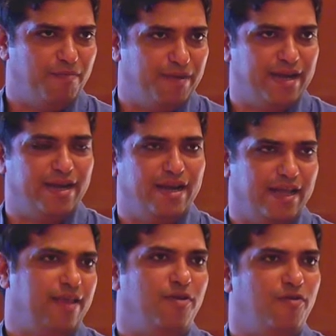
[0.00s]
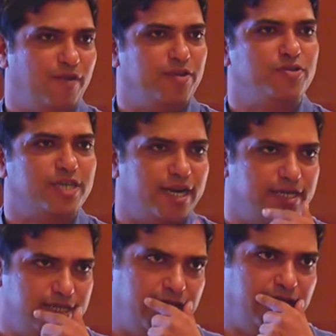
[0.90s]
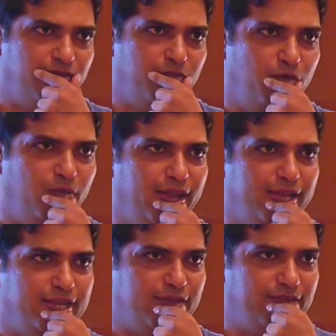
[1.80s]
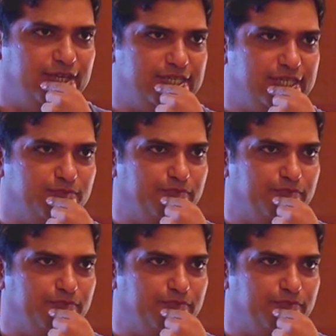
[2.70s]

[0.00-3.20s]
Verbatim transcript: but you know, when you start designing for mobile interfaces,